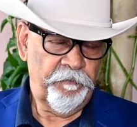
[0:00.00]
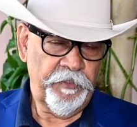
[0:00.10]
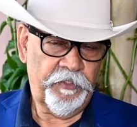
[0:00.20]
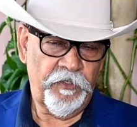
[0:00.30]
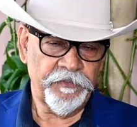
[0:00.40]

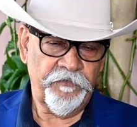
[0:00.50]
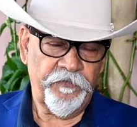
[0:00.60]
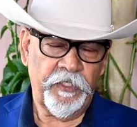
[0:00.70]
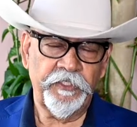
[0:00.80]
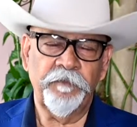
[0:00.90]
because of
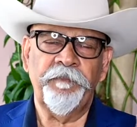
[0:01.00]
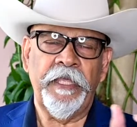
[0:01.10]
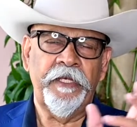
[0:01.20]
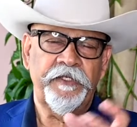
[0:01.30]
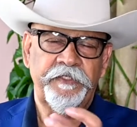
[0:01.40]
other
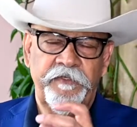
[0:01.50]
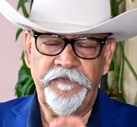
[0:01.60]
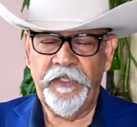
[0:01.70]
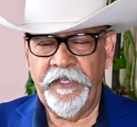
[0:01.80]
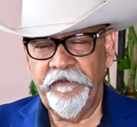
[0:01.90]
planets that
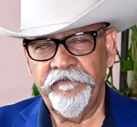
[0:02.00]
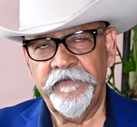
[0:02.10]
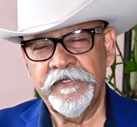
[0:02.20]
we have.